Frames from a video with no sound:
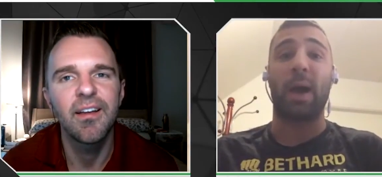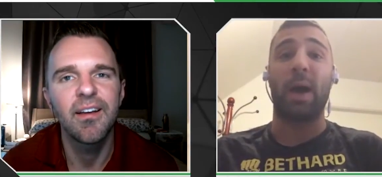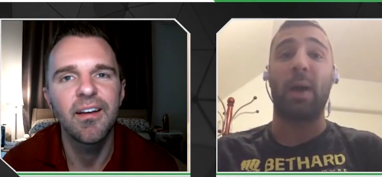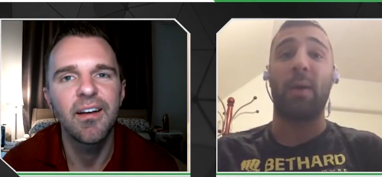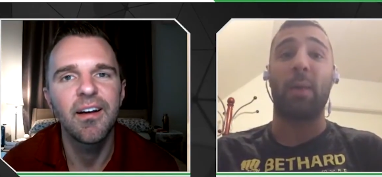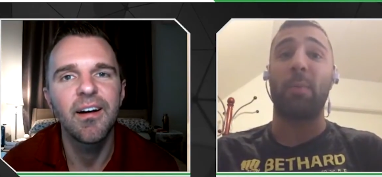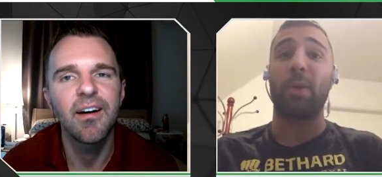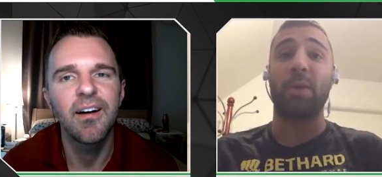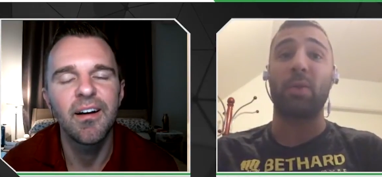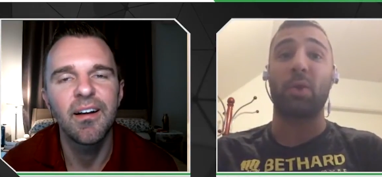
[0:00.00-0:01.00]
Speaker 1: I, am
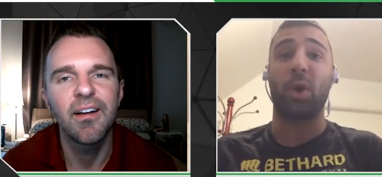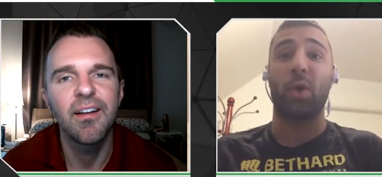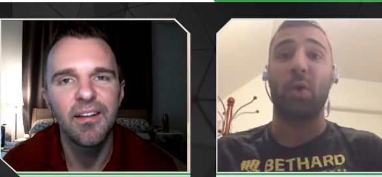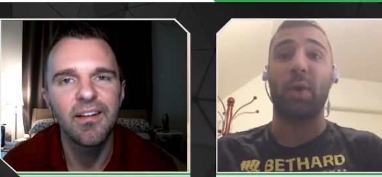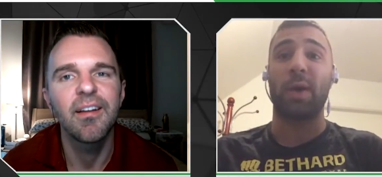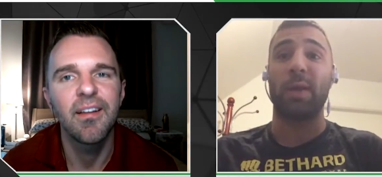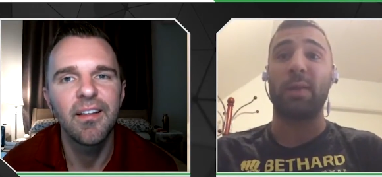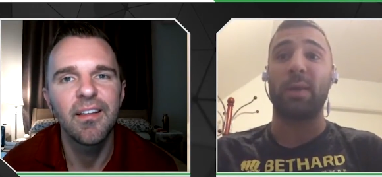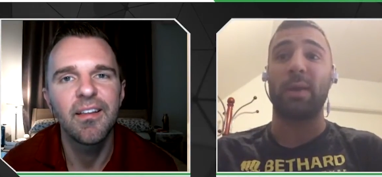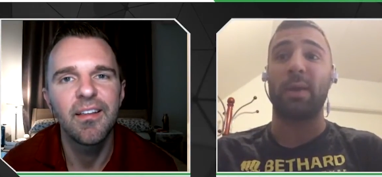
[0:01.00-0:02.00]
ready to go.
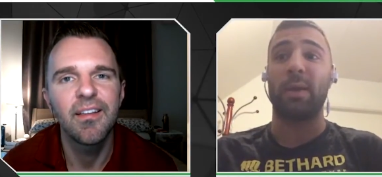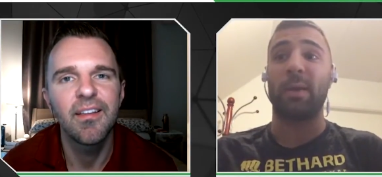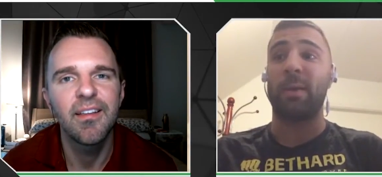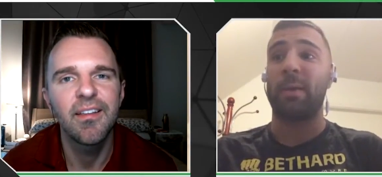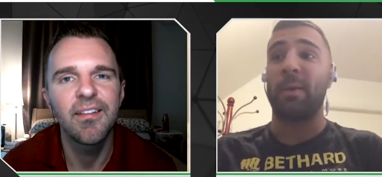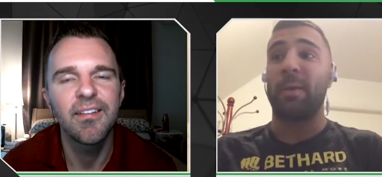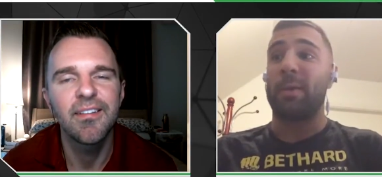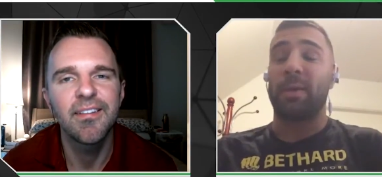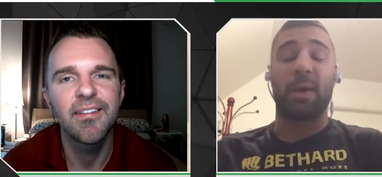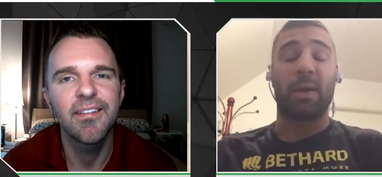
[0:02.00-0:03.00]
And
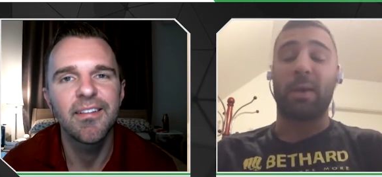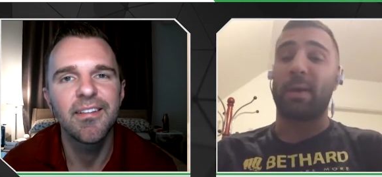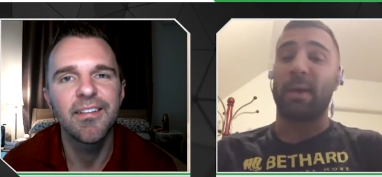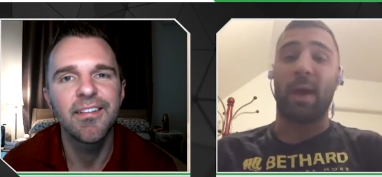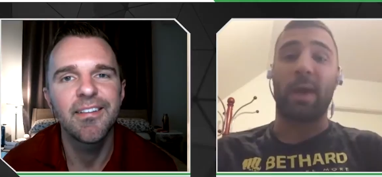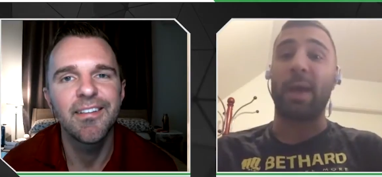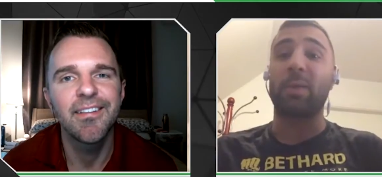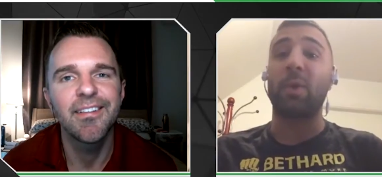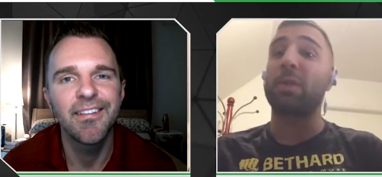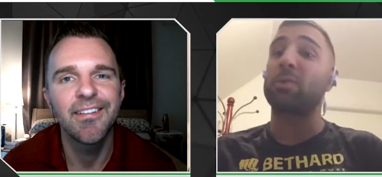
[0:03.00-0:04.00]
yeah, I
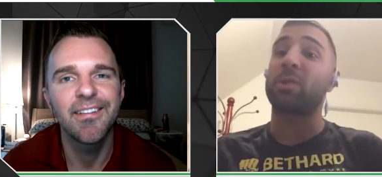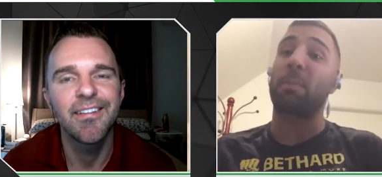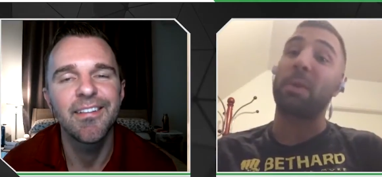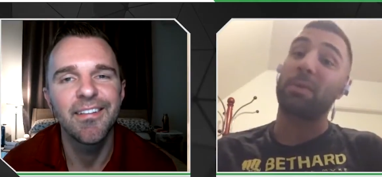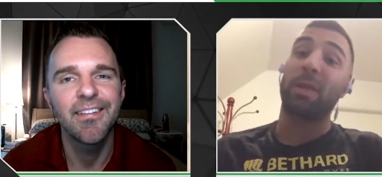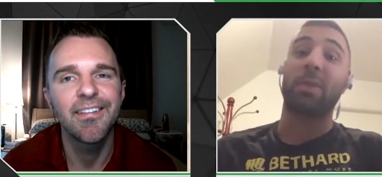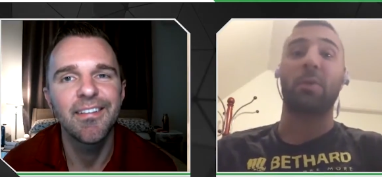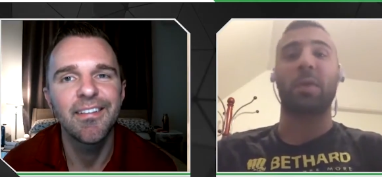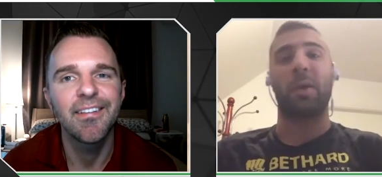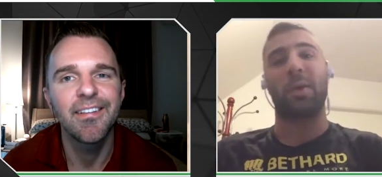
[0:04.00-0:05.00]
can't wait to step into
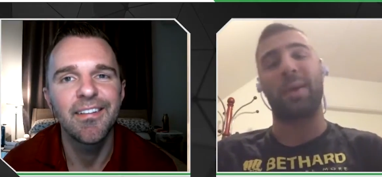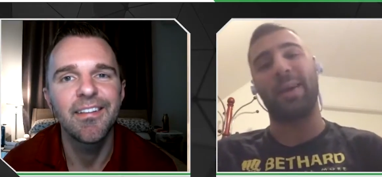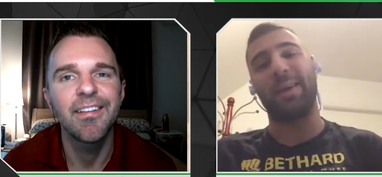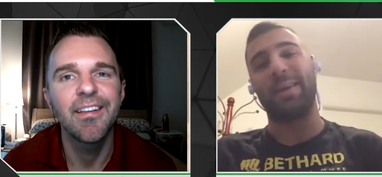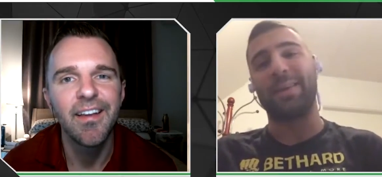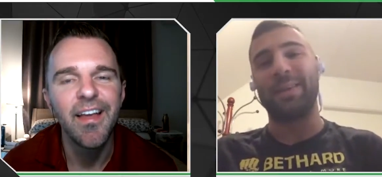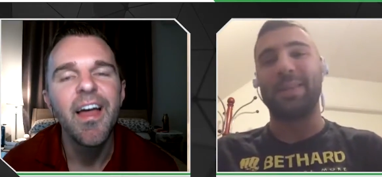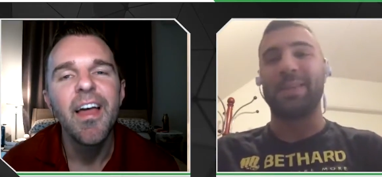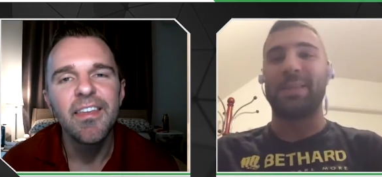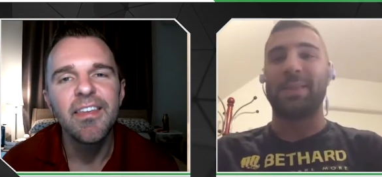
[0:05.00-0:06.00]
that octagon again.
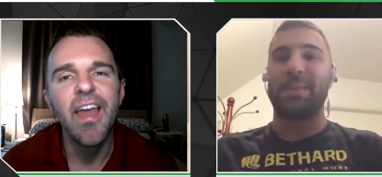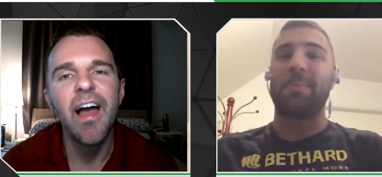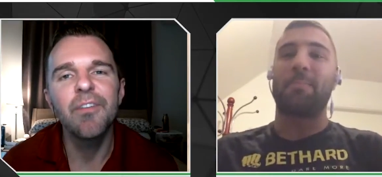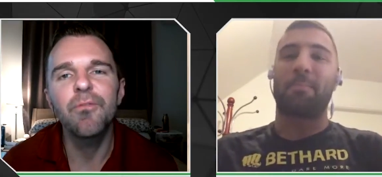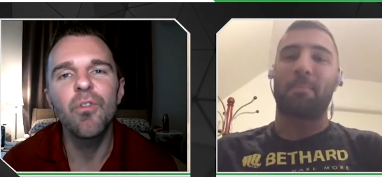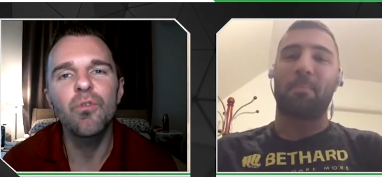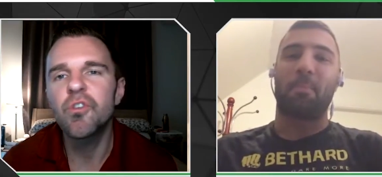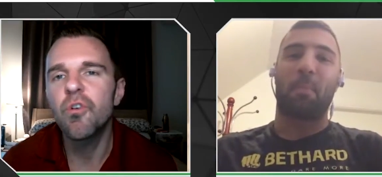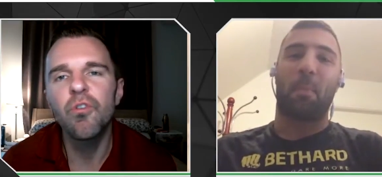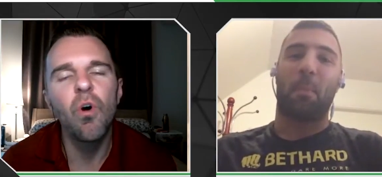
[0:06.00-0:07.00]
Speaker 2: Yeah, and for those who
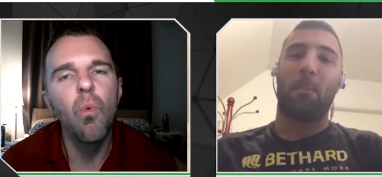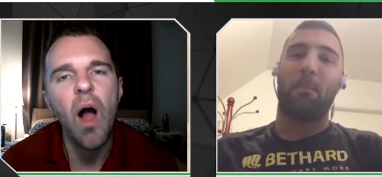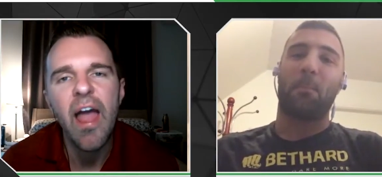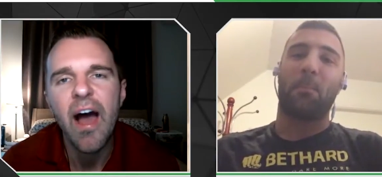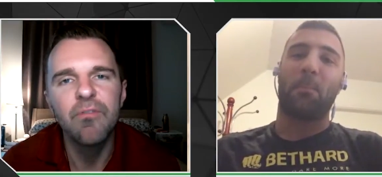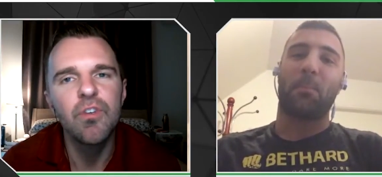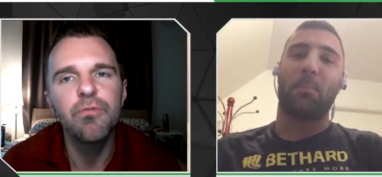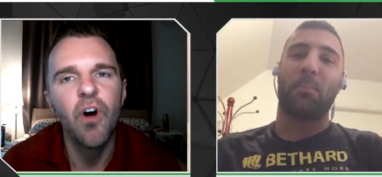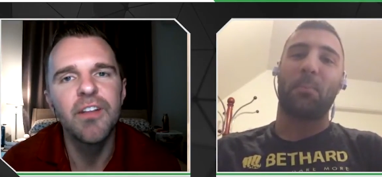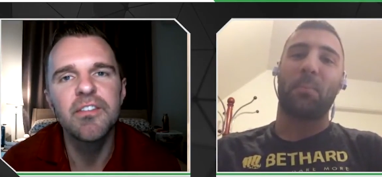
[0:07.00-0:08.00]
don't know, why haven't you
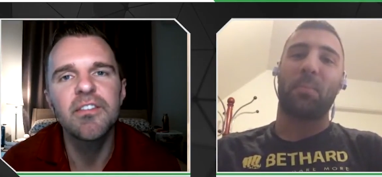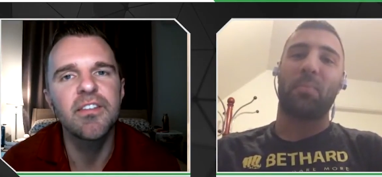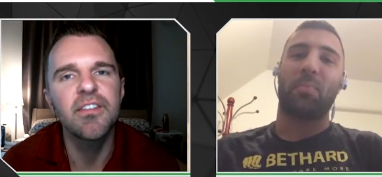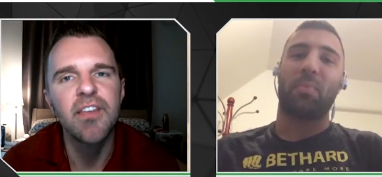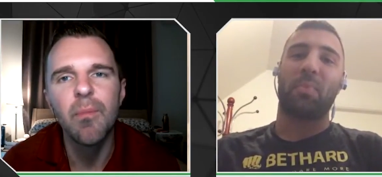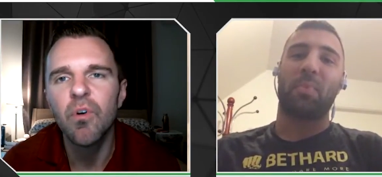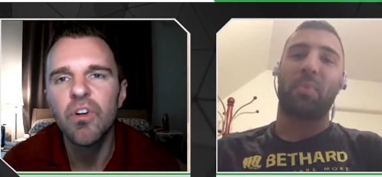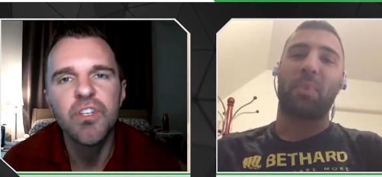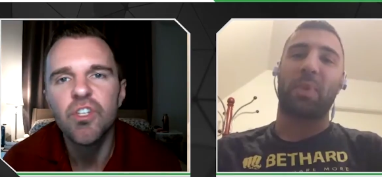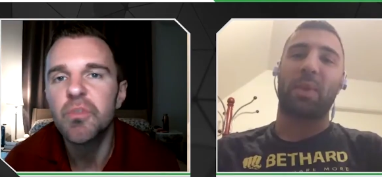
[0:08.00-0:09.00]
fought since December?
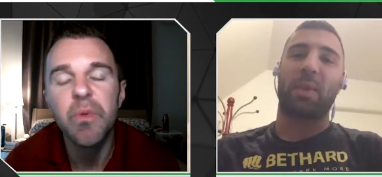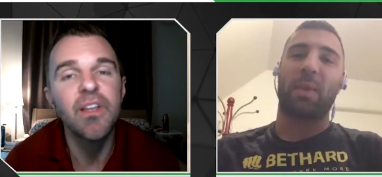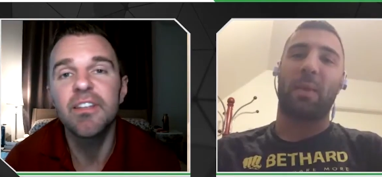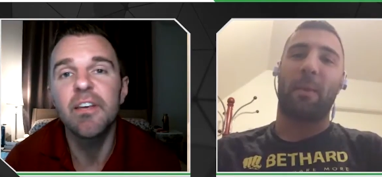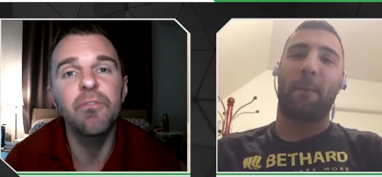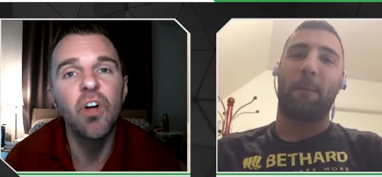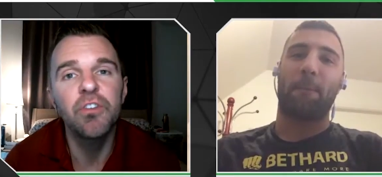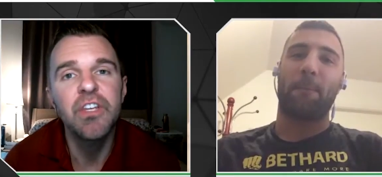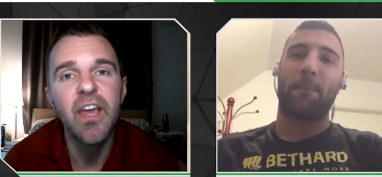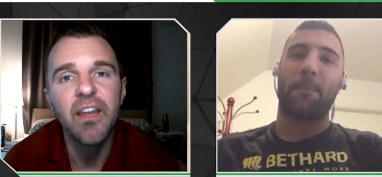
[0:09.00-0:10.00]
Has it just been
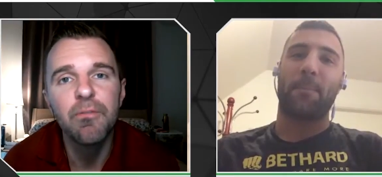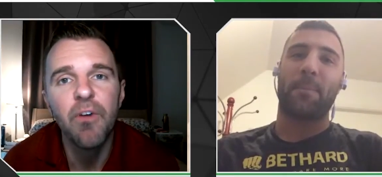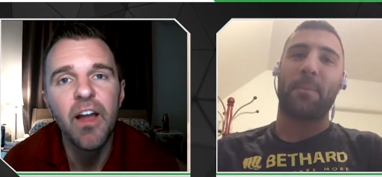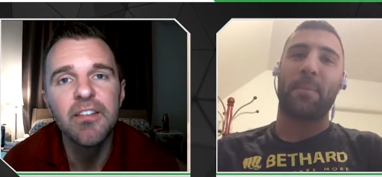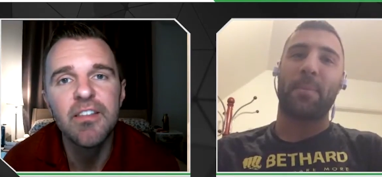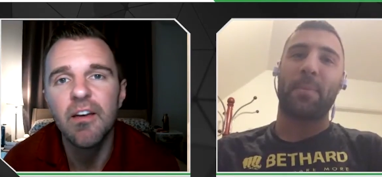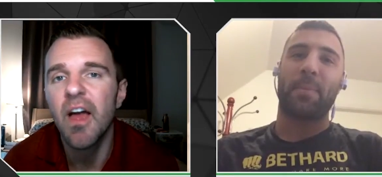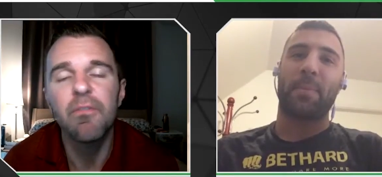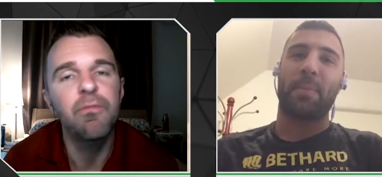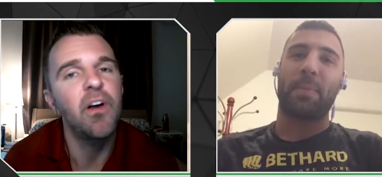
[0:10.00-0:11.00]
difficulty getting fights?
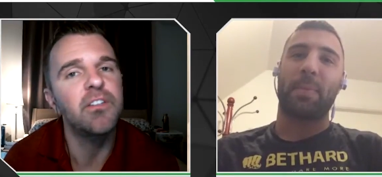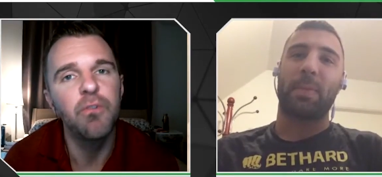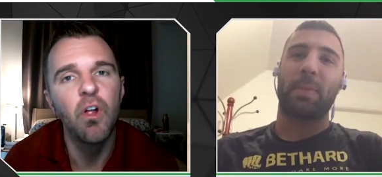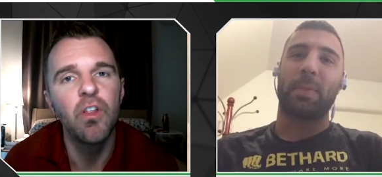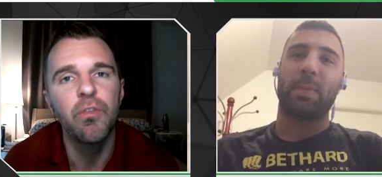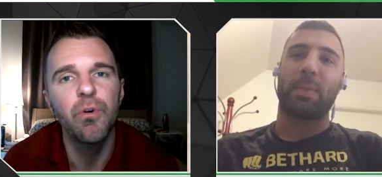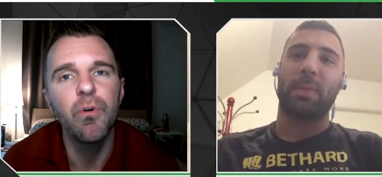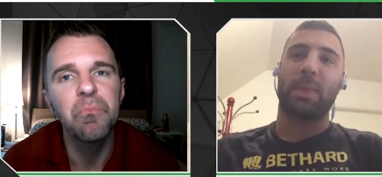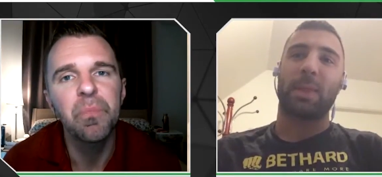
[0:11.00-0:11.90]
Have fights fallen through?